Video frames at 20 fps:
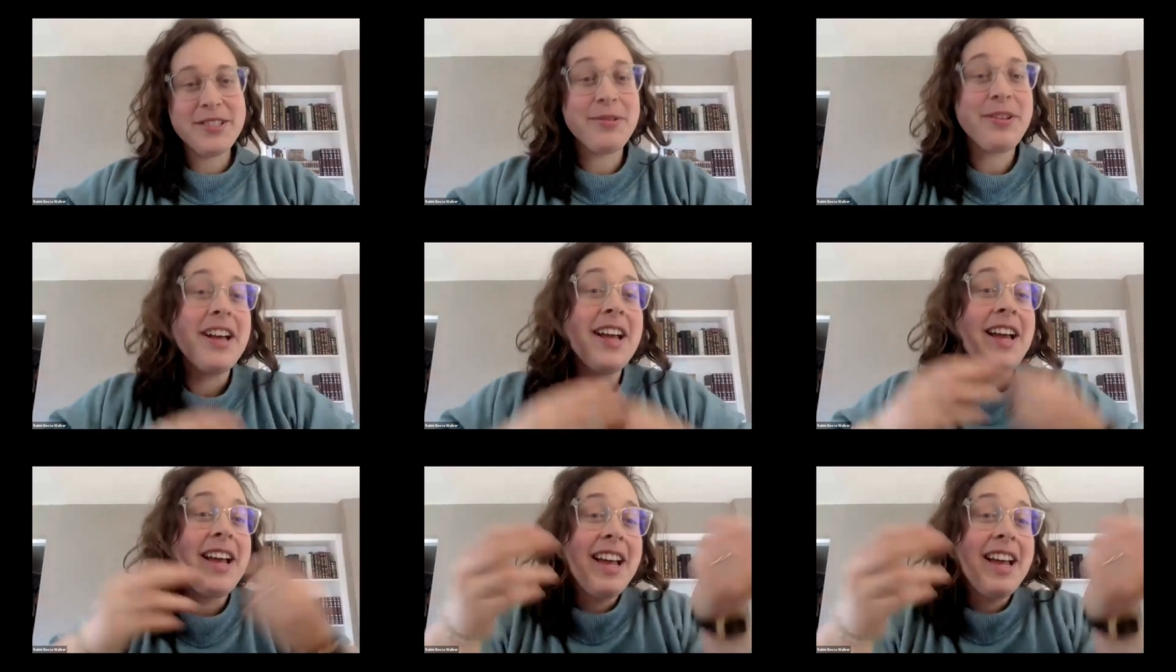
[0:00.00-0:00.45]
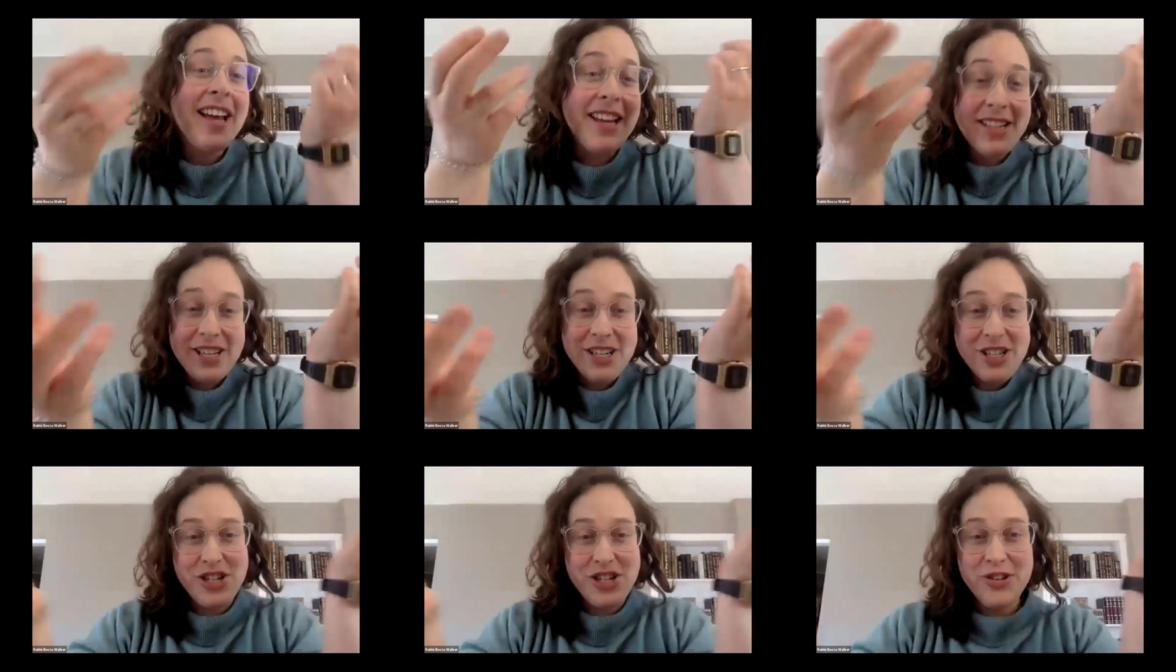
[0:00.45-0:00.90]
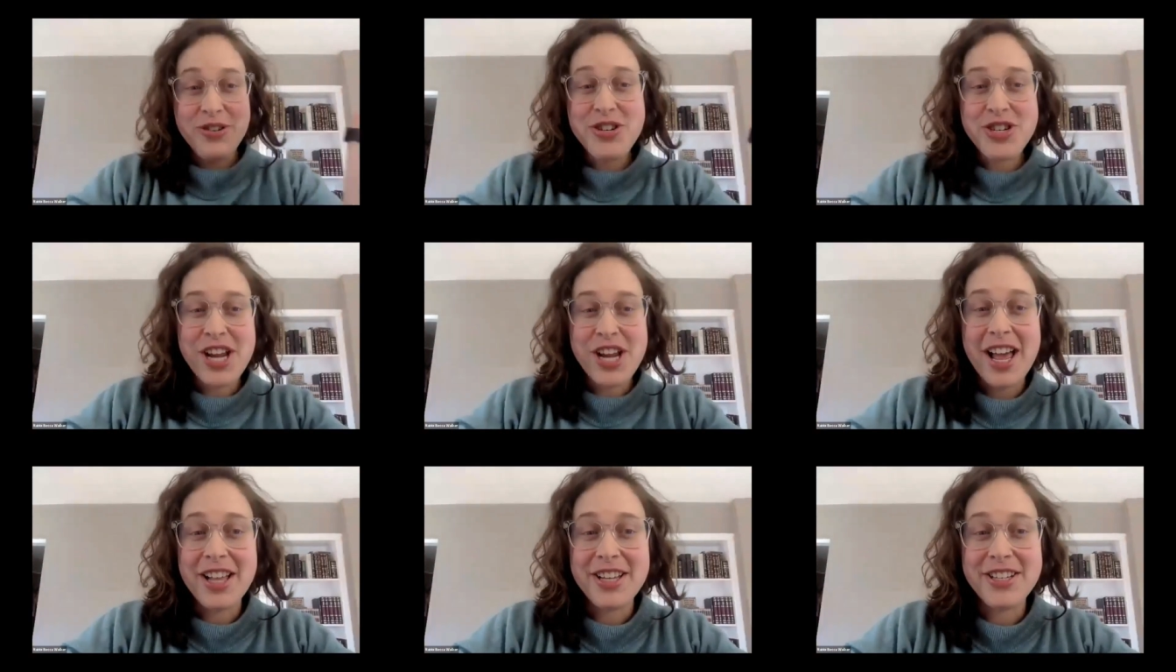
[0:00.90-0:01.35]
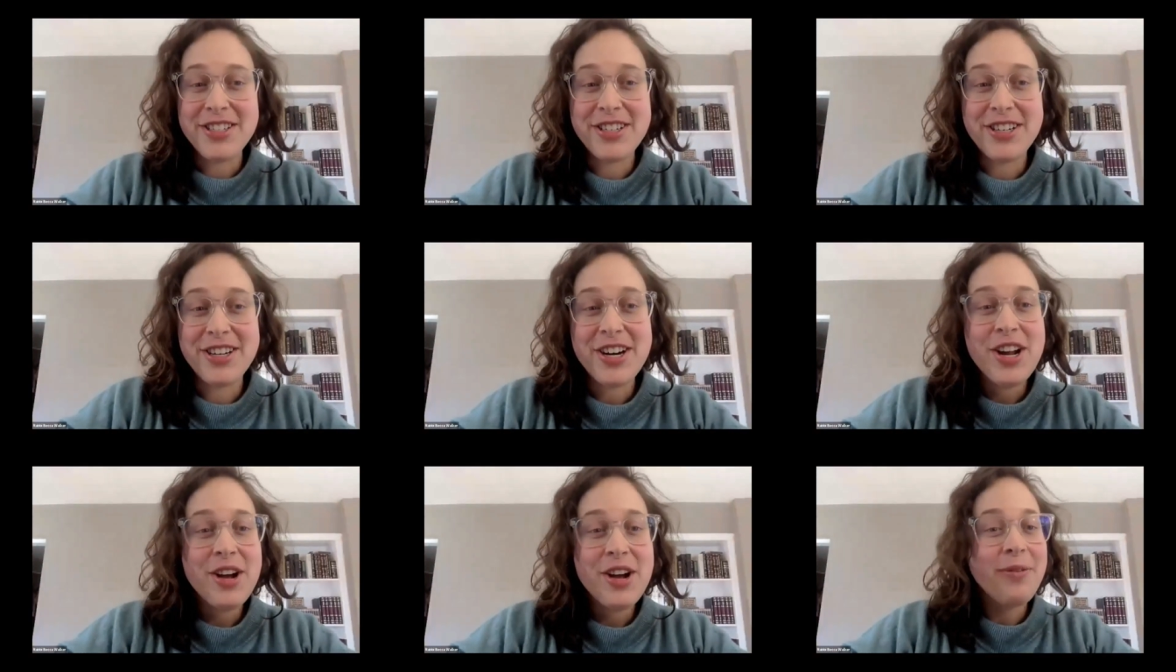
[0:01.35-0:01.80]
Well, in the Jewish
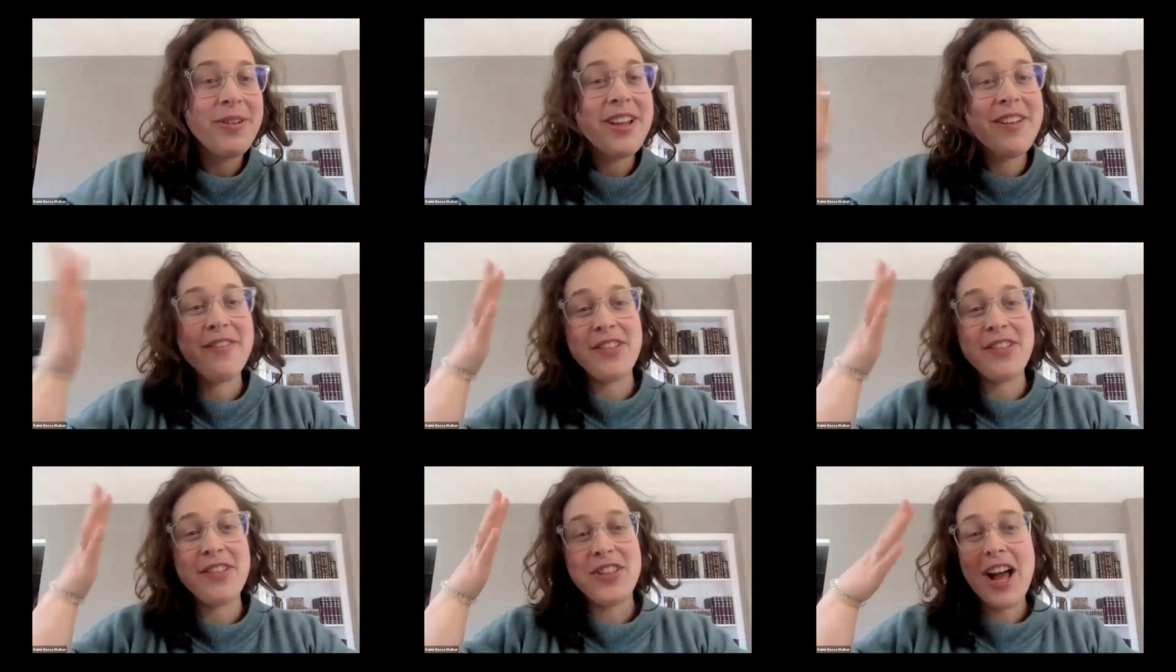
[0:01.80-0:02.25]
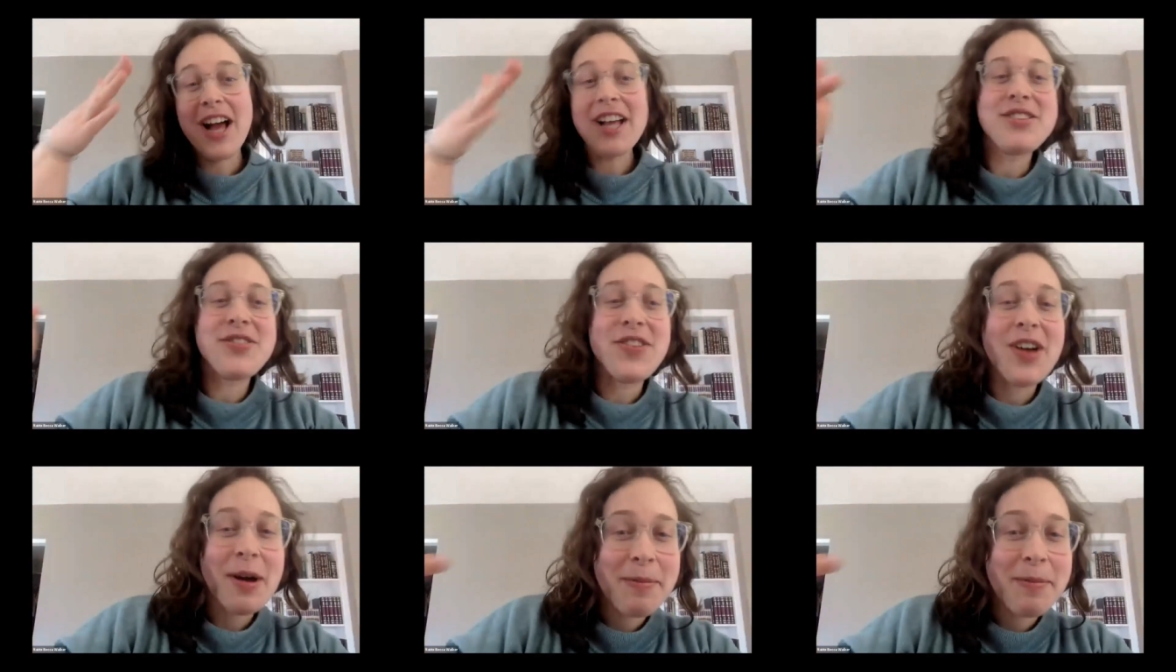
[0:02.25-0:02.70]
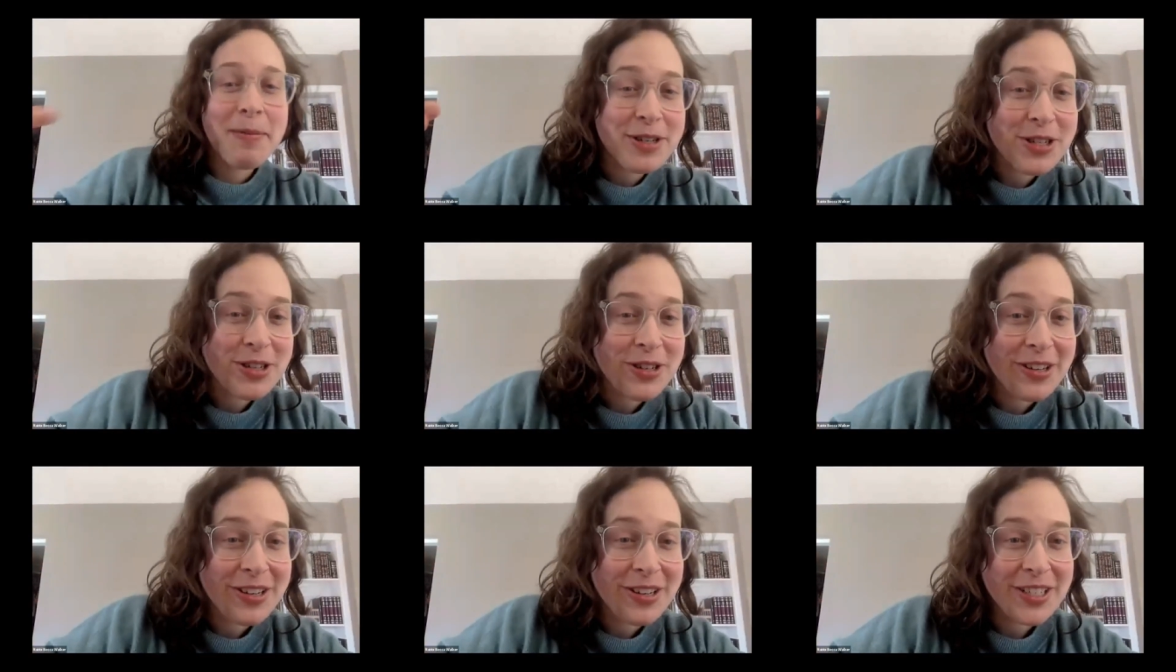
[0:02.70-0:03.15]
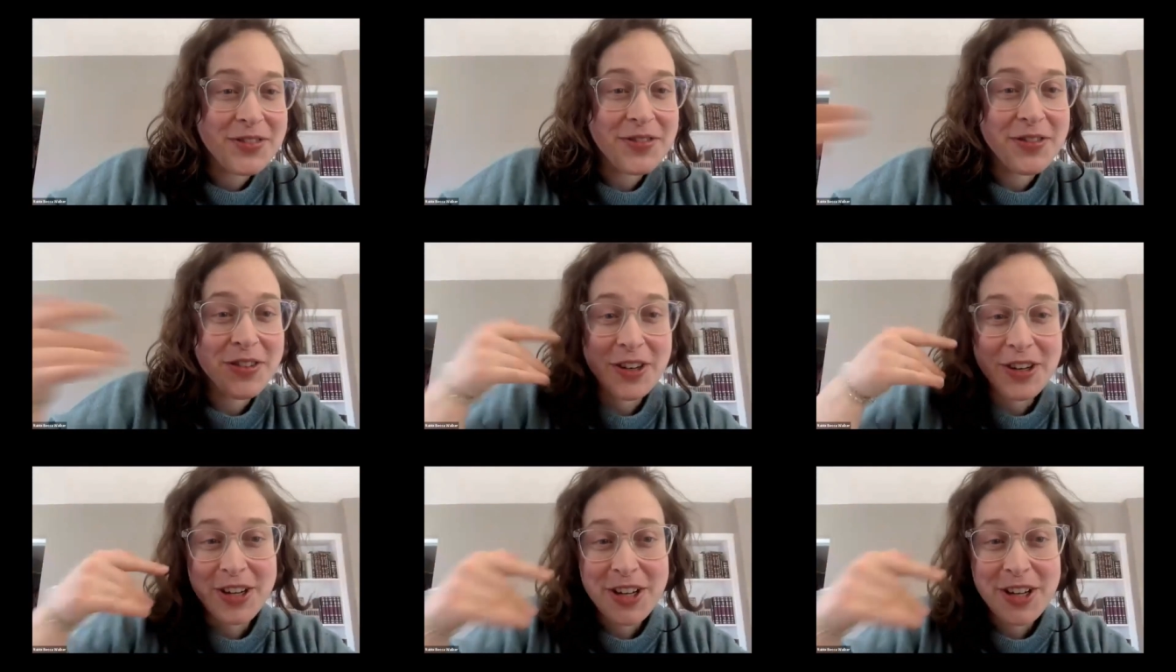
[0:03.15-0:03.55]
calendar, we have lots of opportunities for